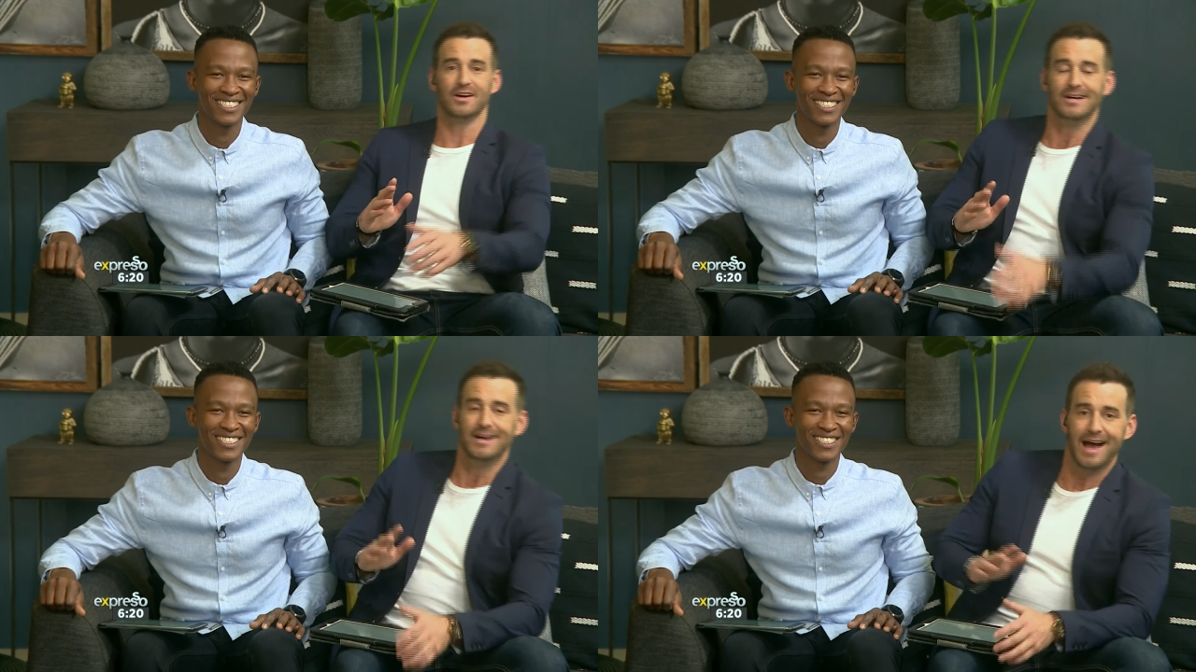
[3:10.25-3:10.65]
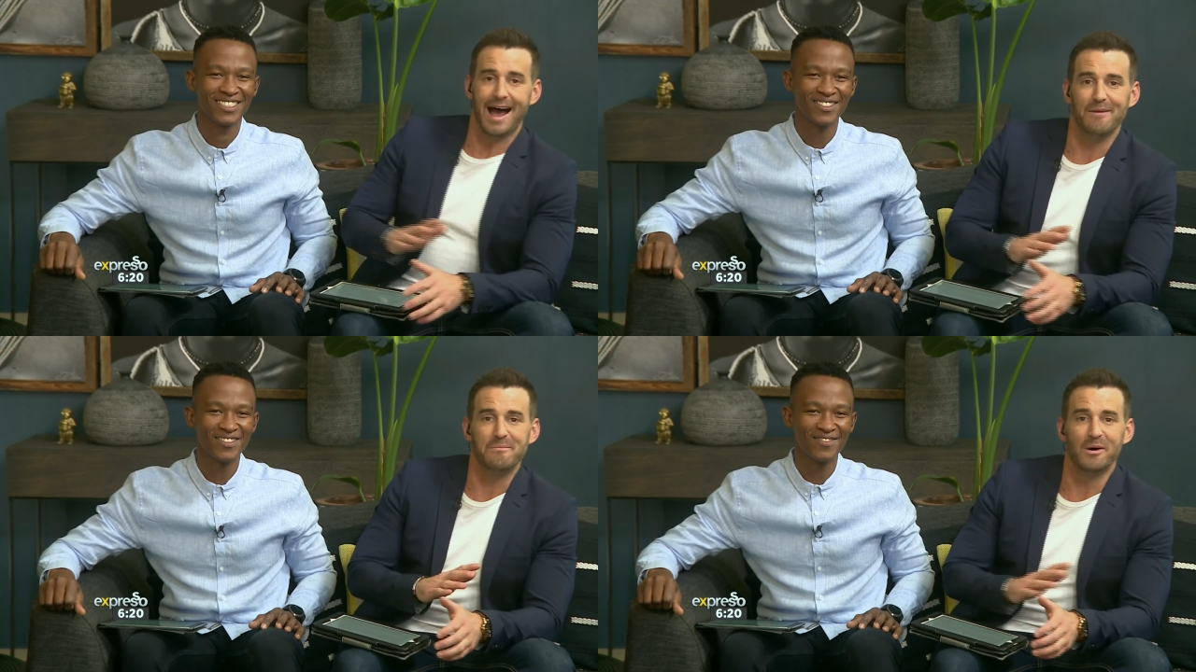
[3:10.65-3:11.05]
Speaker 1: So
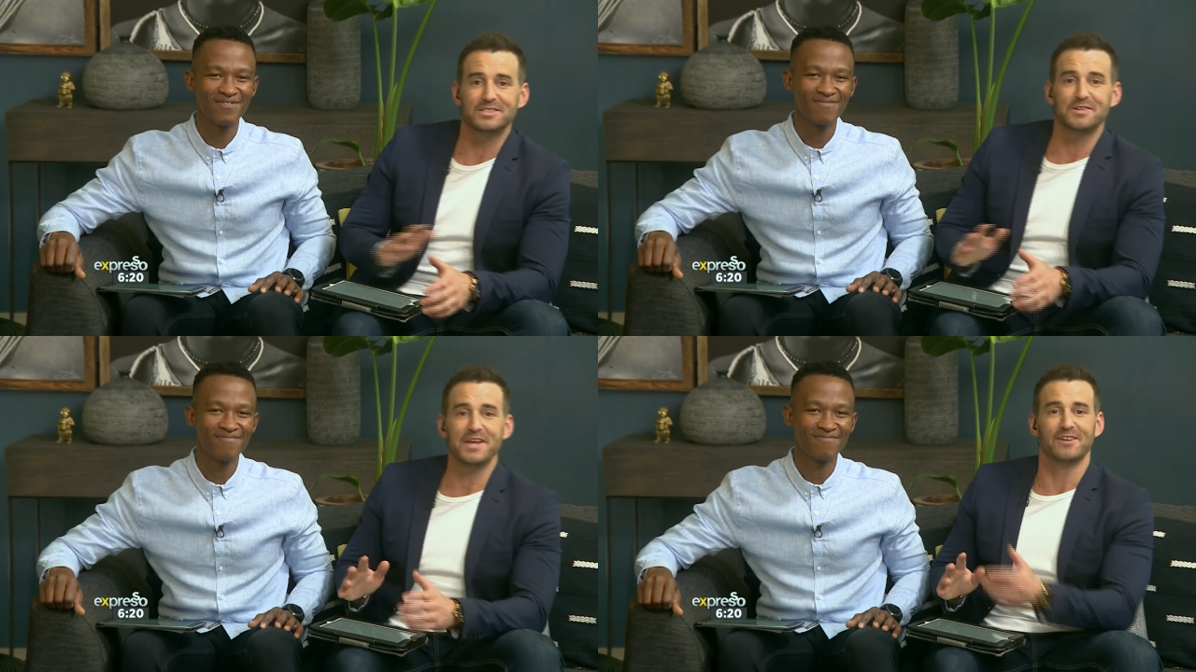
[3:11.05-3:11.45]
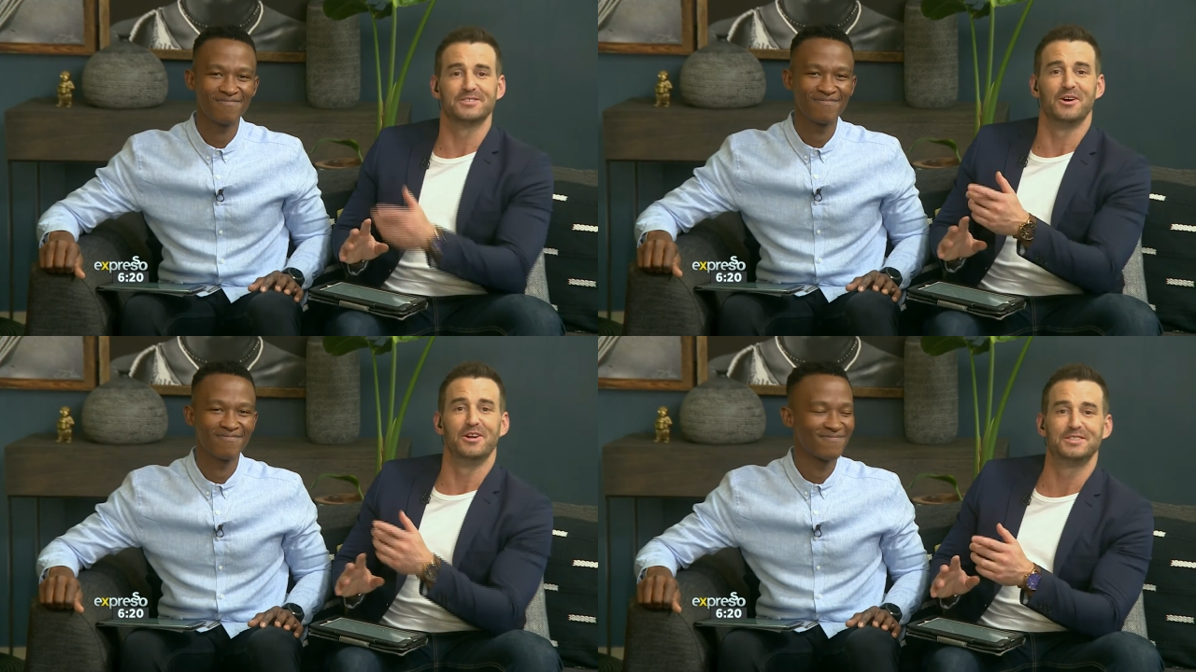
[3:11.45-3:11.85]
um, most of the
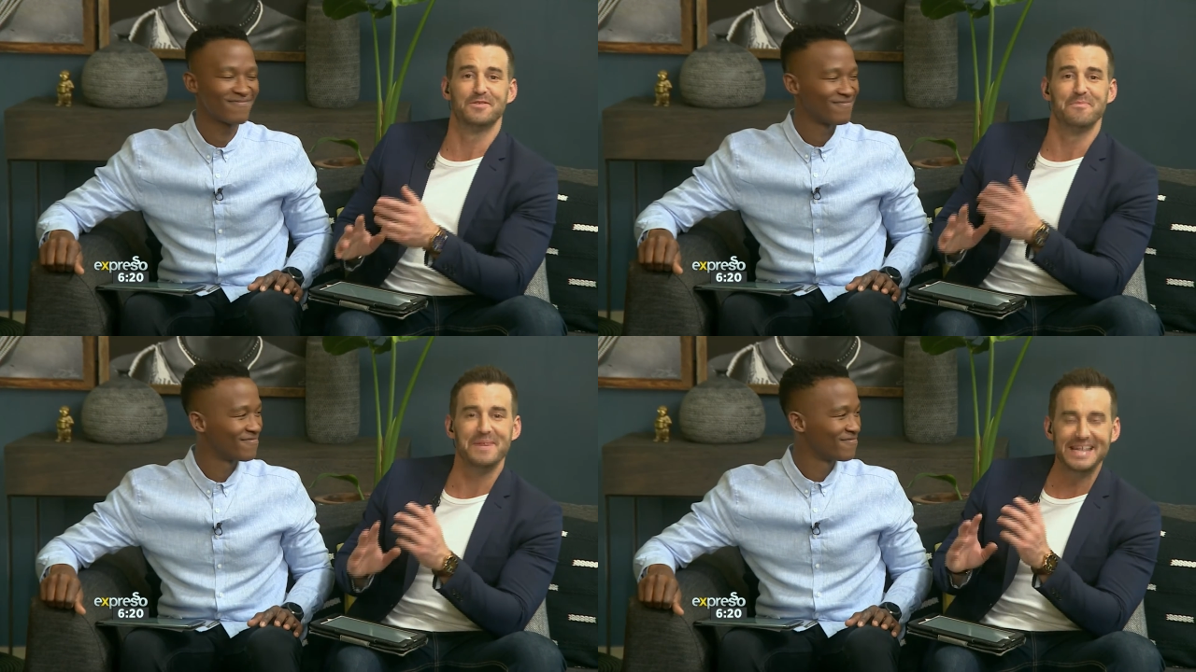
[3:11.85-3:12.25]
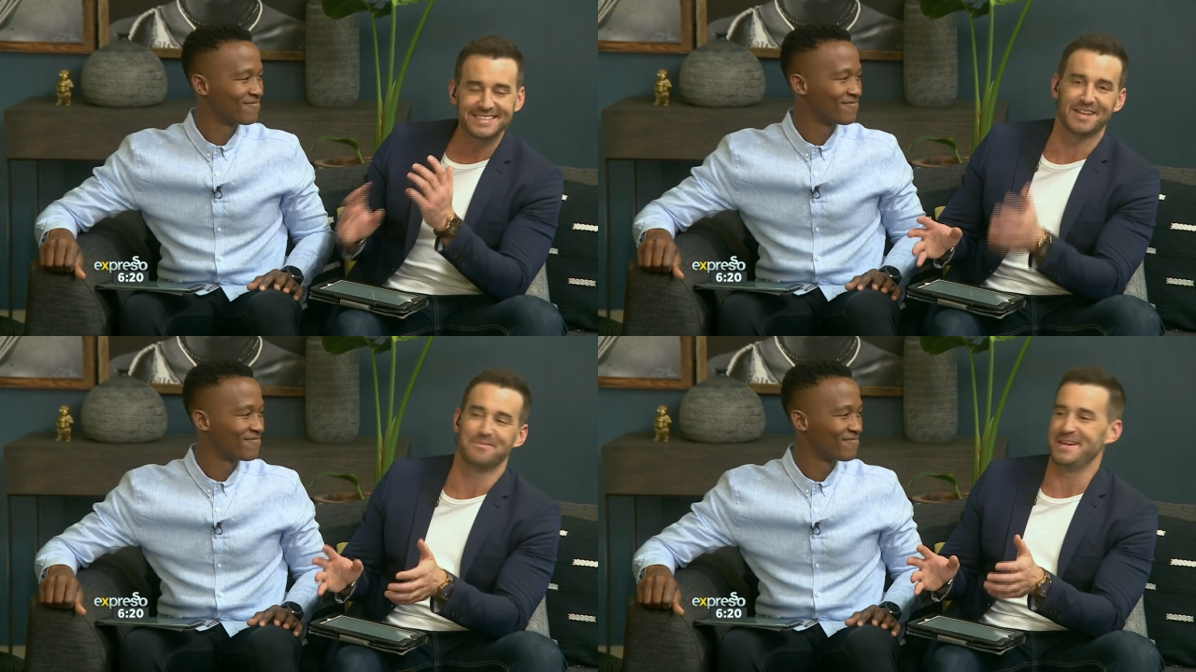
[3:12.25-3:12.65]
alternative
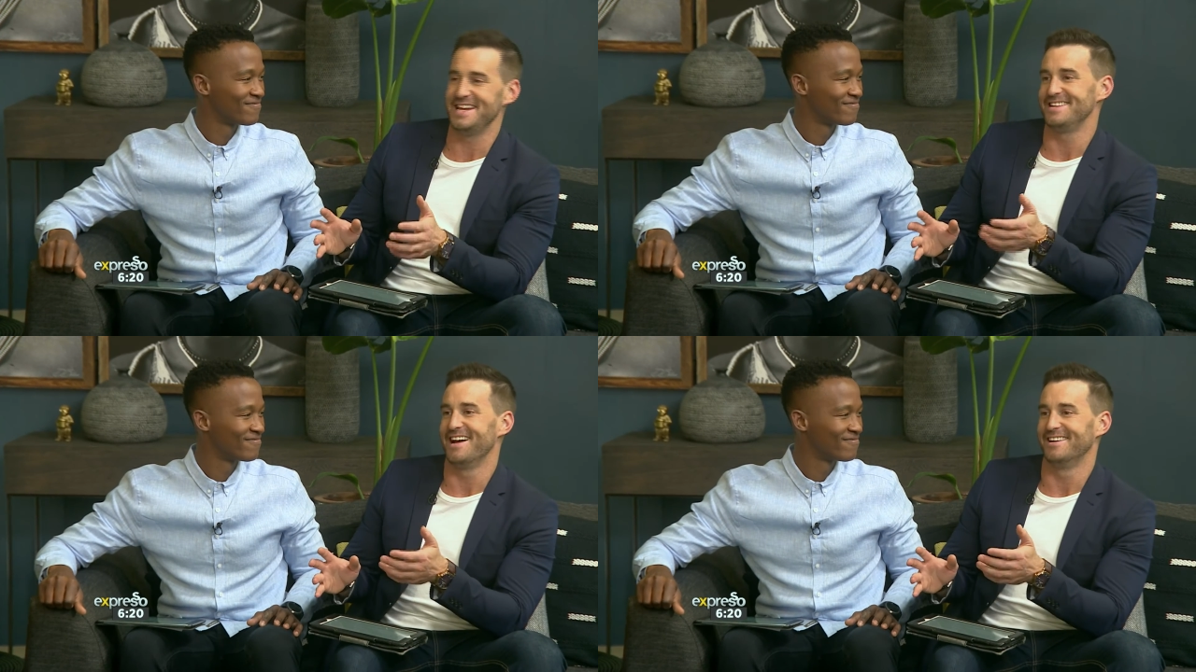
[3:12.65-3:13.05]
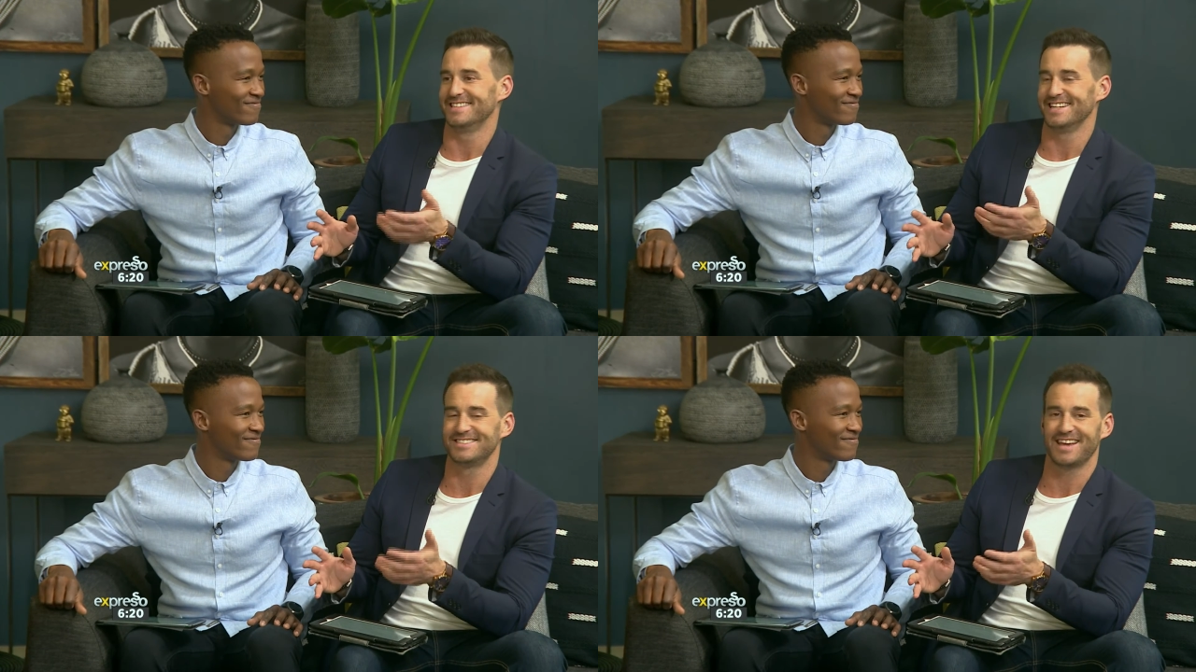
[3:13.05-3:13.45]
meats that we eat
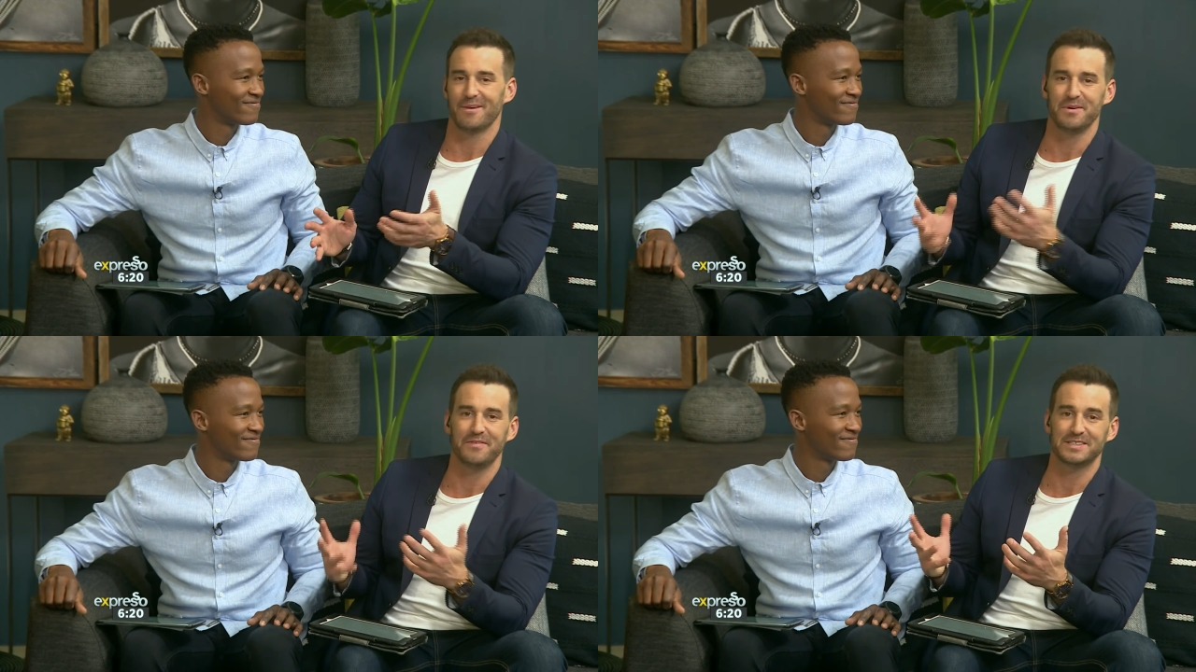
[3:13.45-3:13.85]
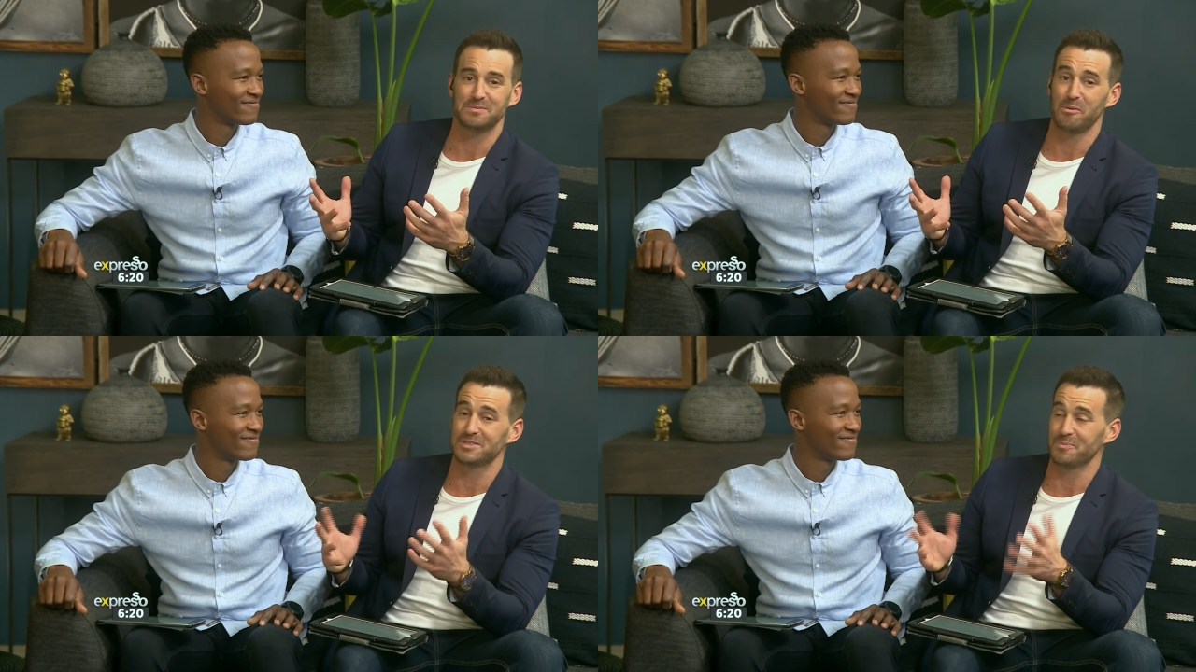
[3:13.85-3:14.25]
nowadays, okay, we've
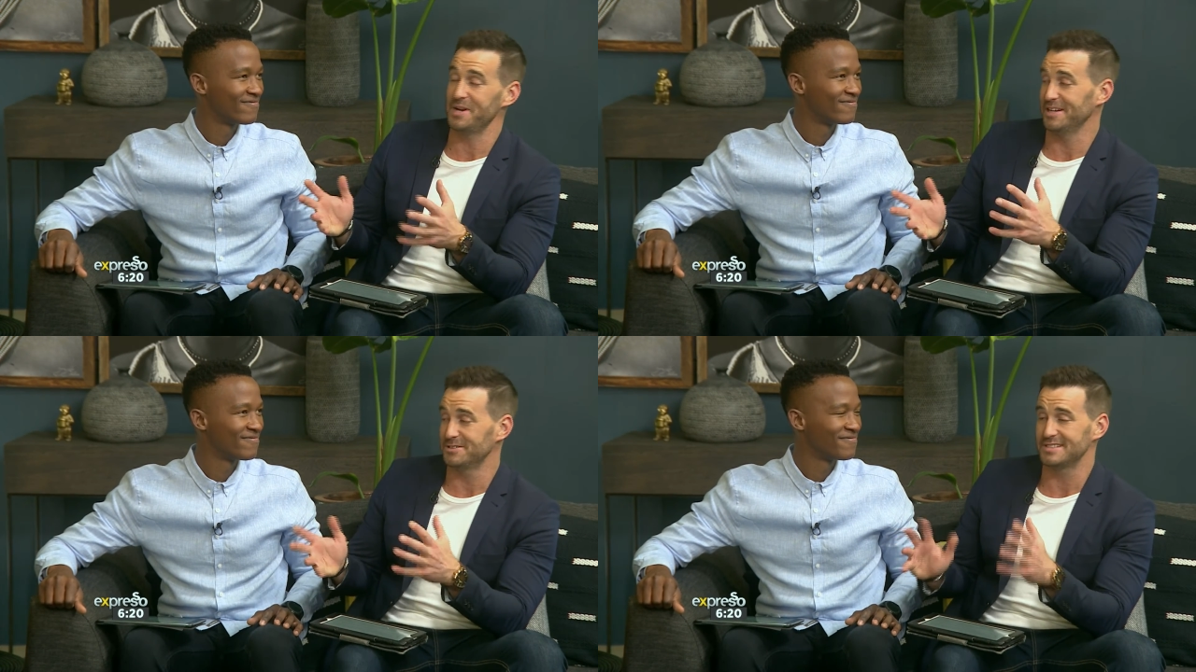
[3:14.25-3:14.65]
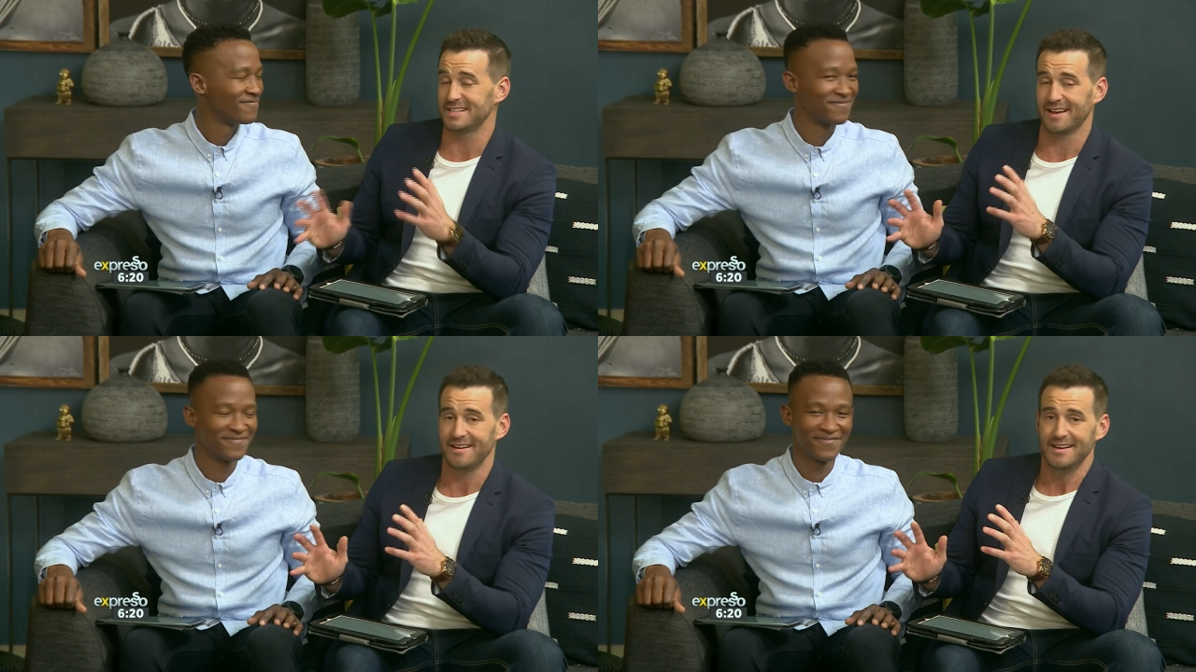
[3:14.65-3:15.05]
explored some pretty
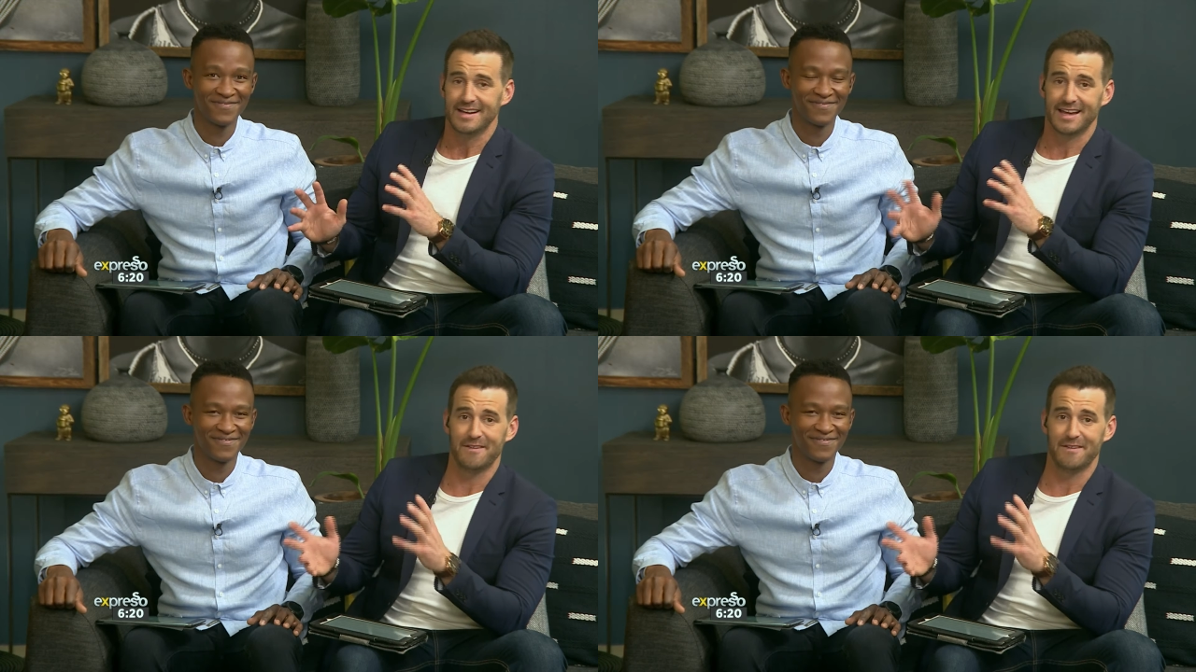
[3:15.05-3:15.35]
interesting